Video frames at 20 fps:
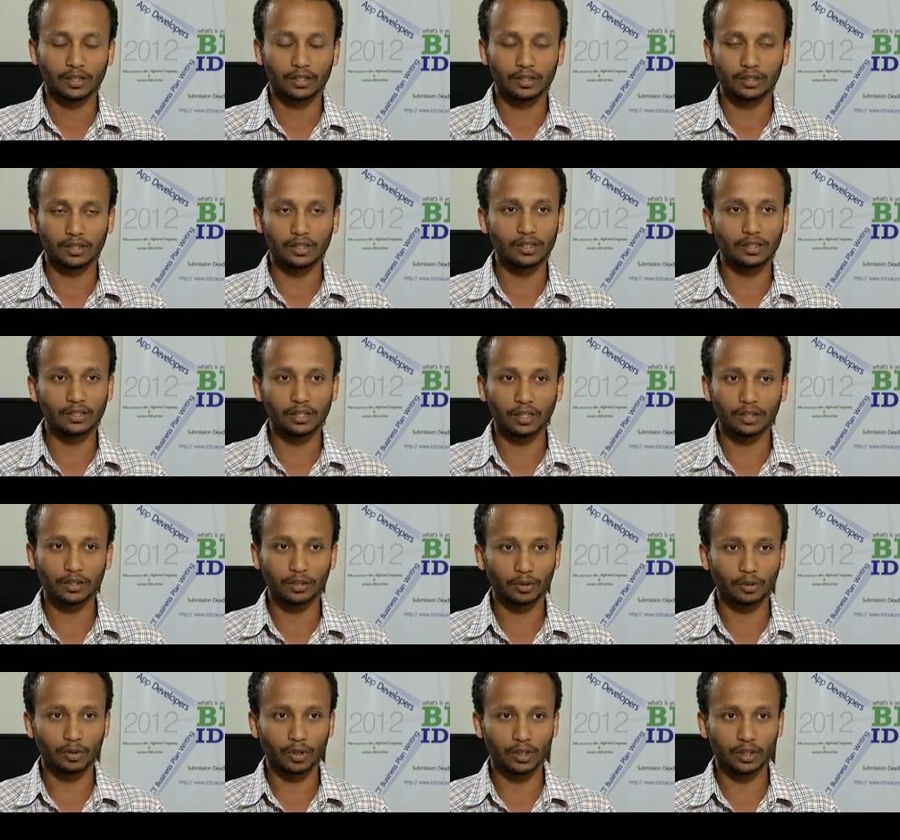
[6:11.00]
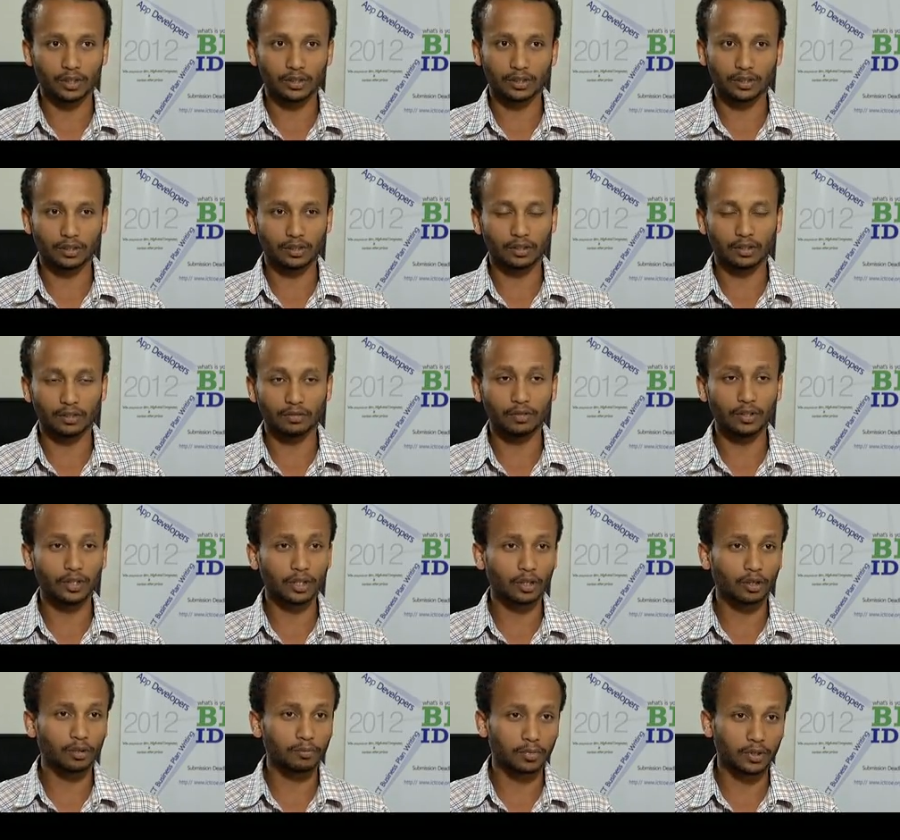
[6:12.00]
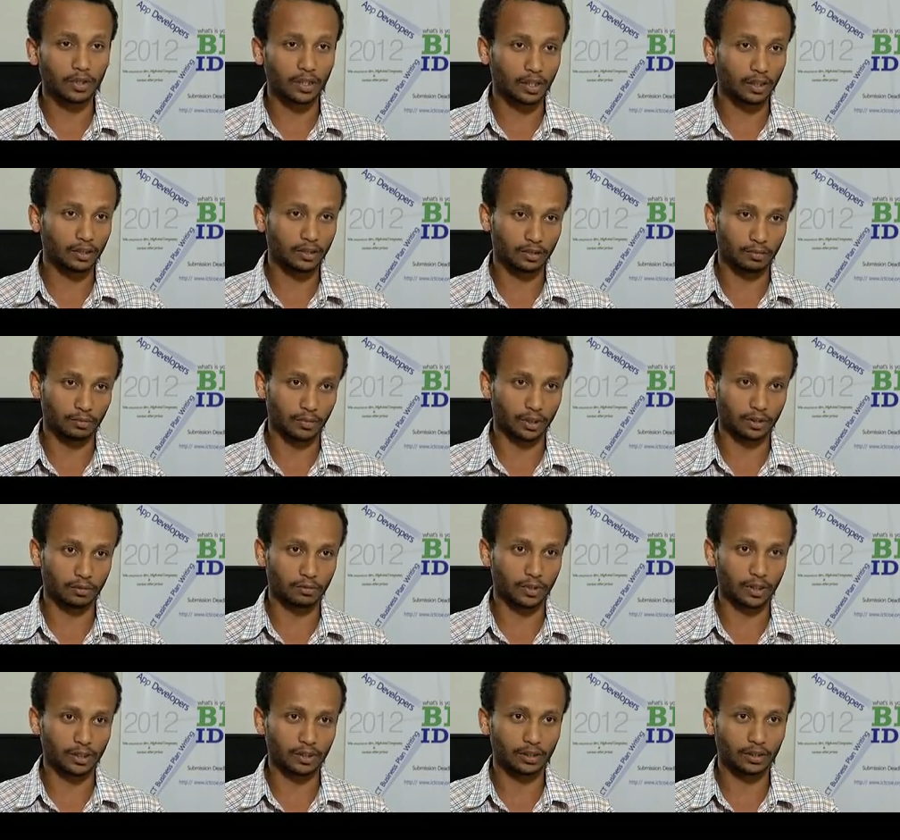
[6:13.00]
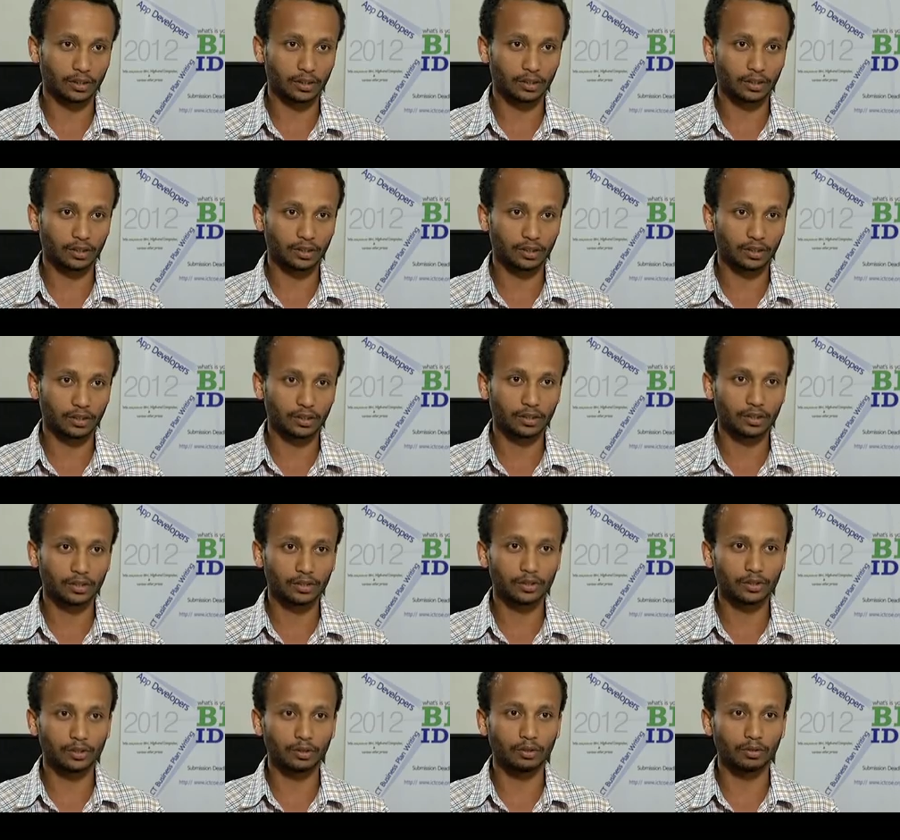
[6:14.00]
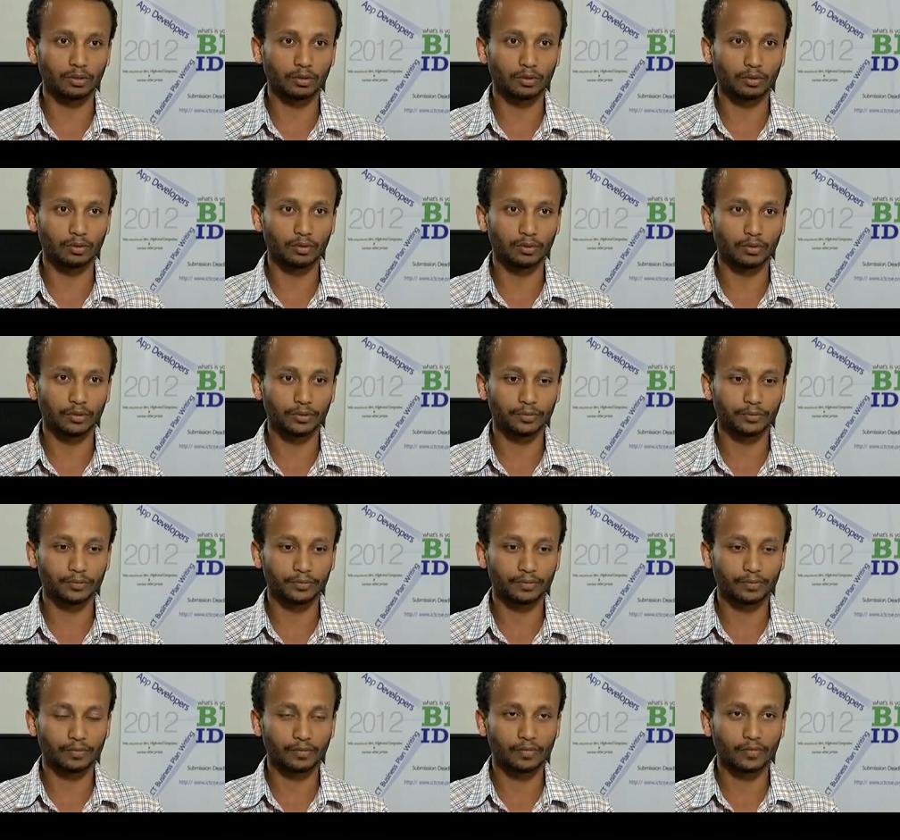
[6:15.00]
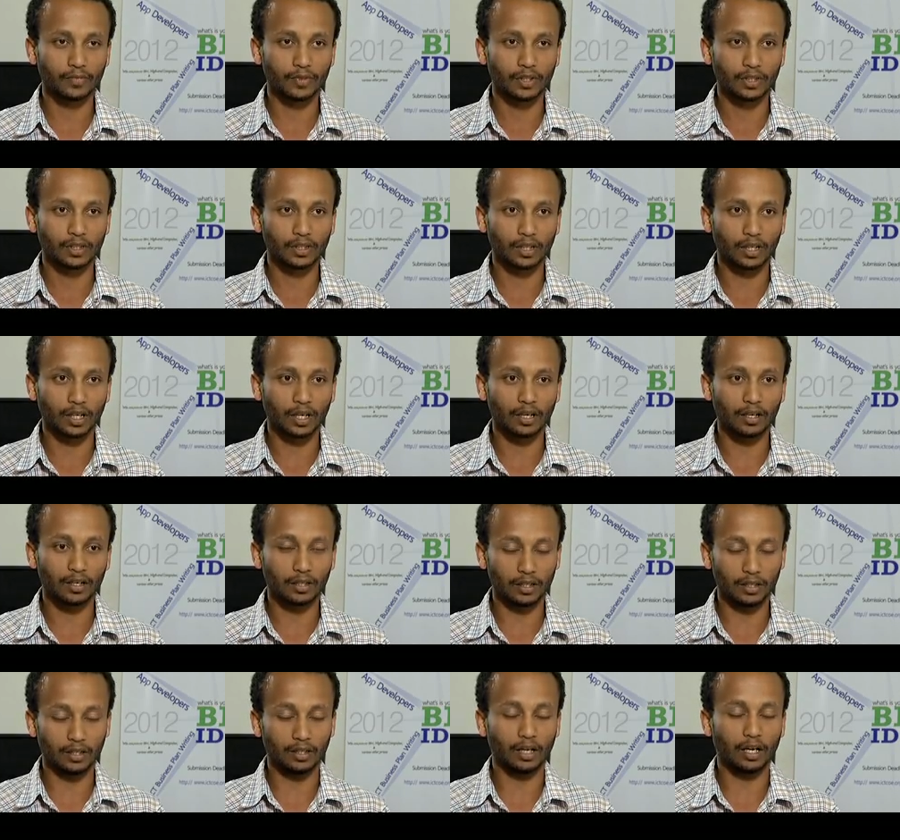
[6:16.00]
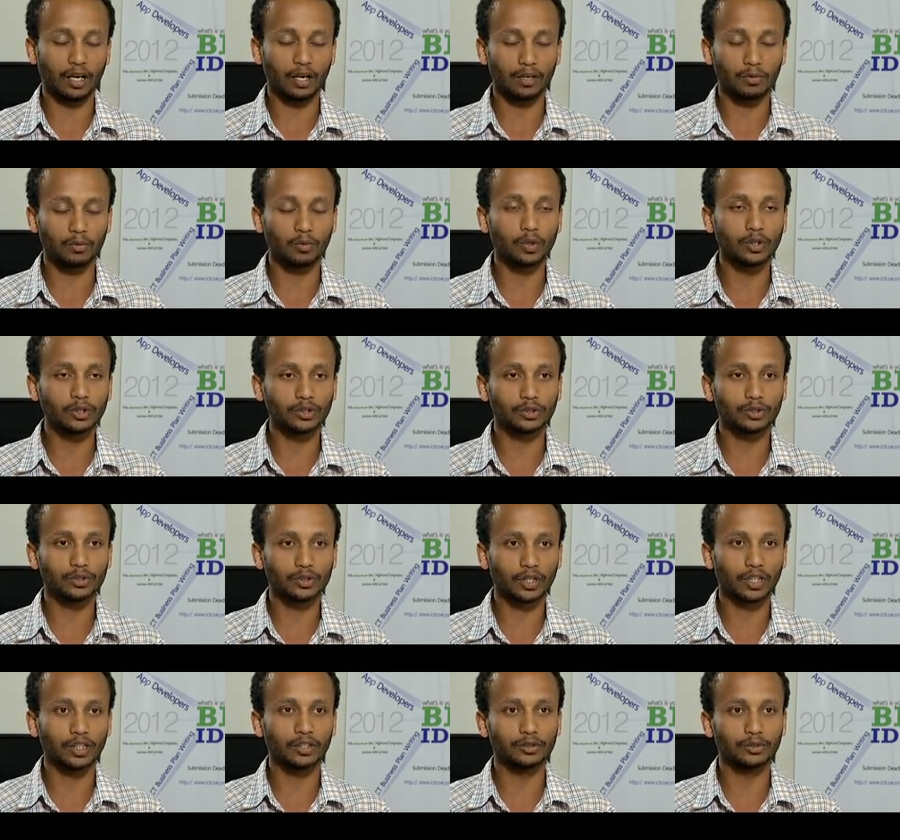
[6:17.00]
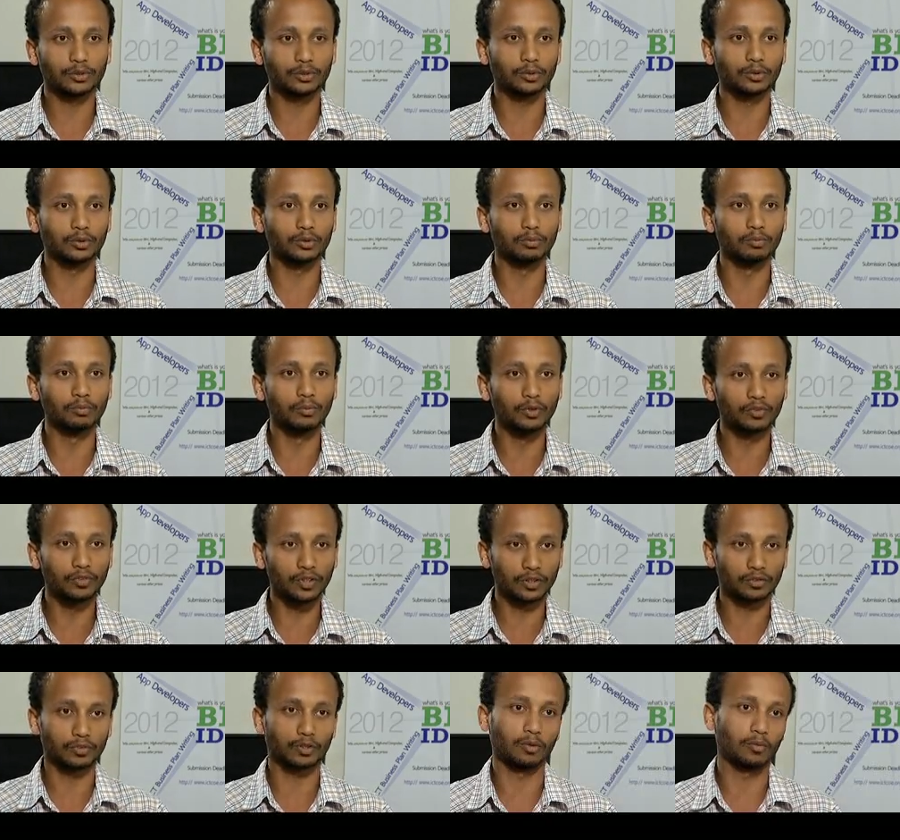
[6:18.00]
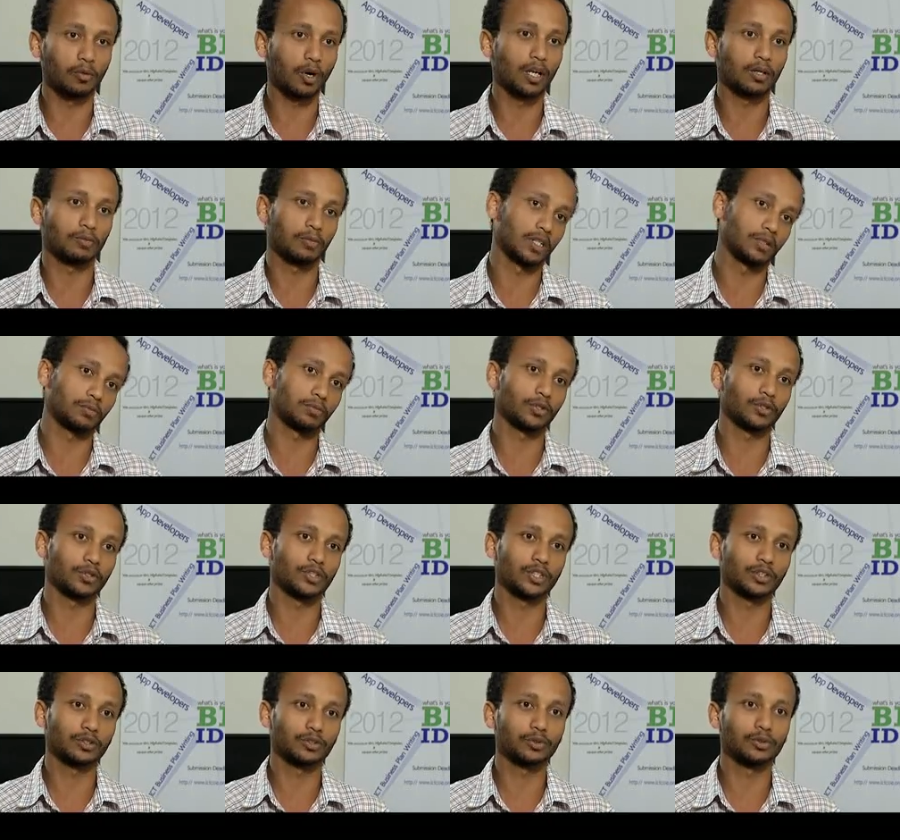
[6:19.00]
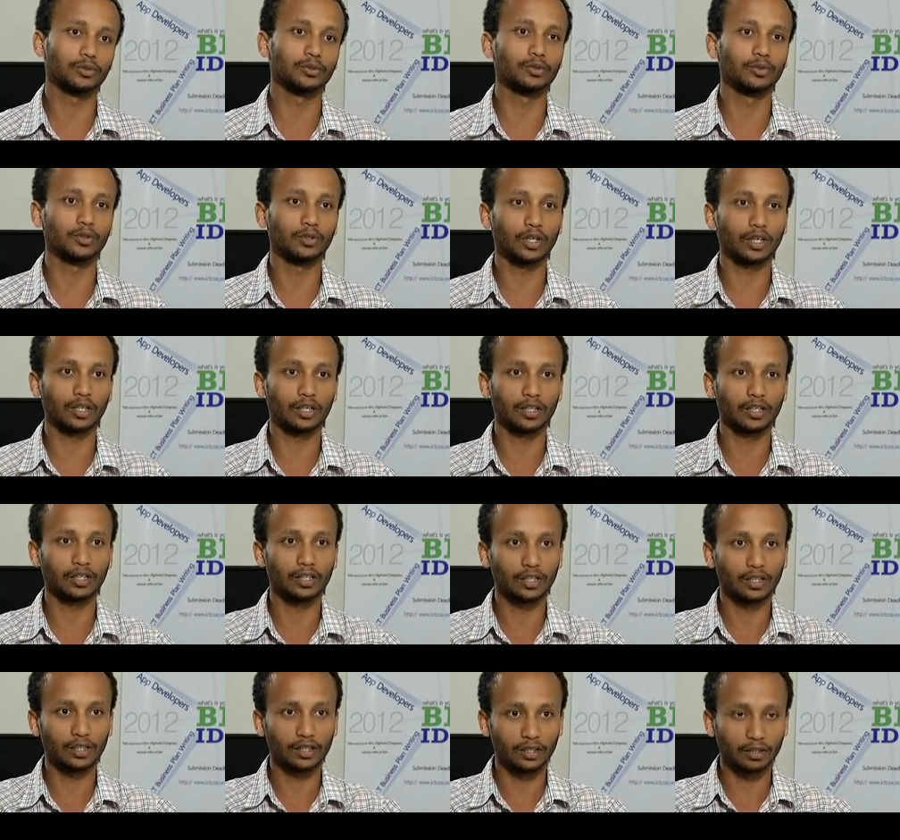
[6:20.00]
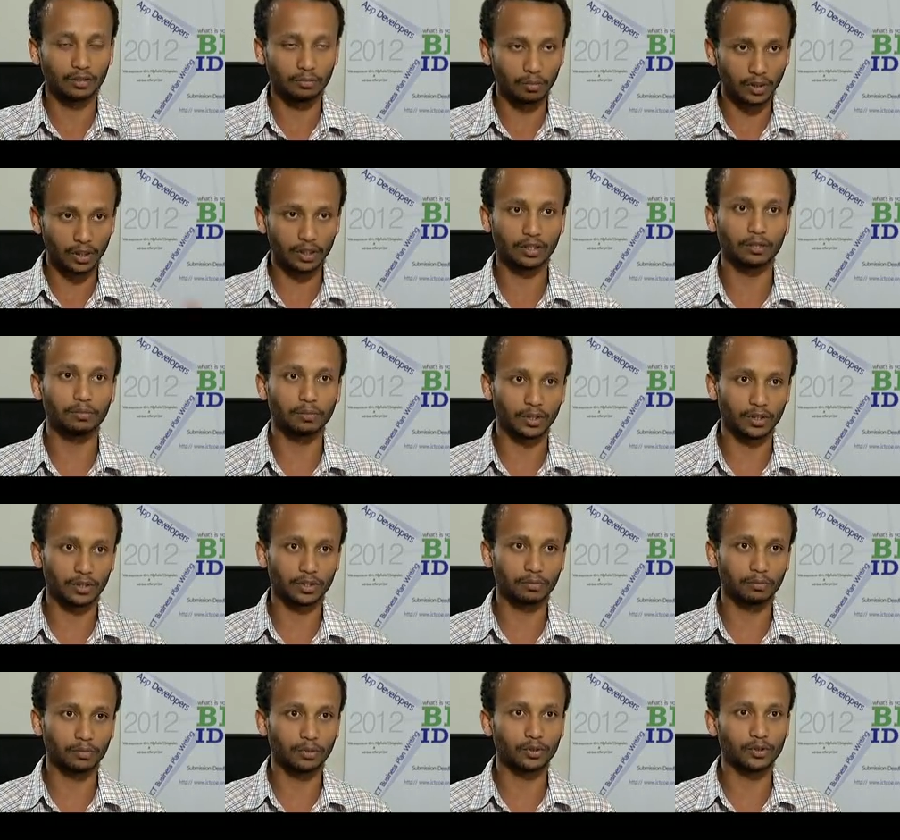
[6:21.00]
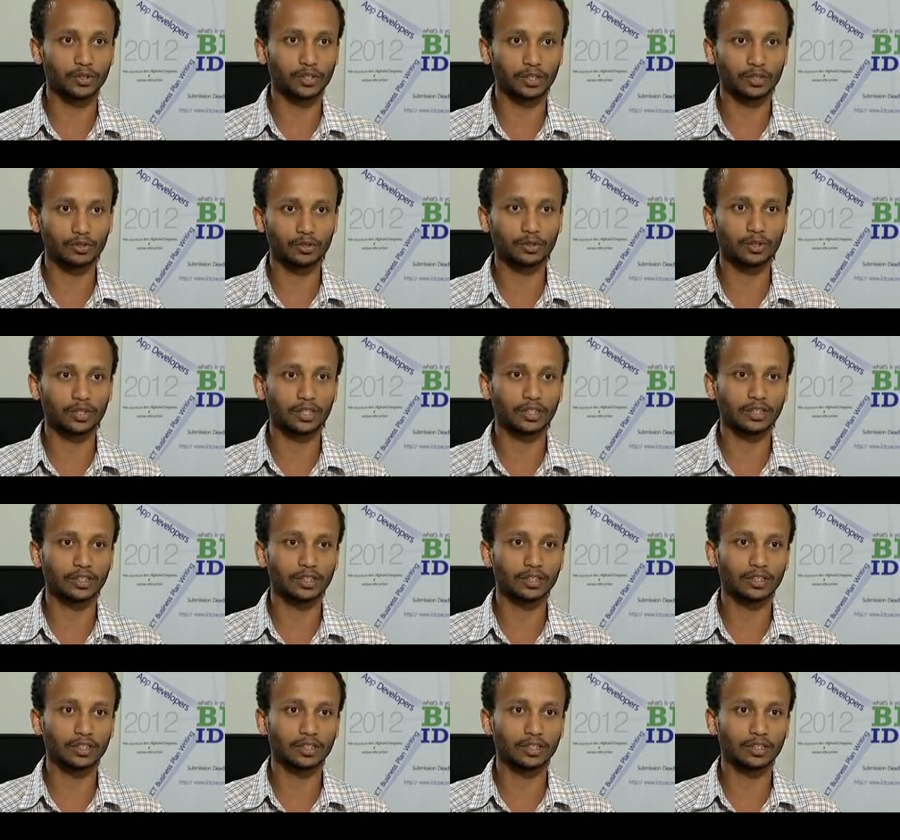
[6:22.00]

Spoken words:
The design requires a very complicated mathematics. So I want to try to move it from one-man project to multi-person project so that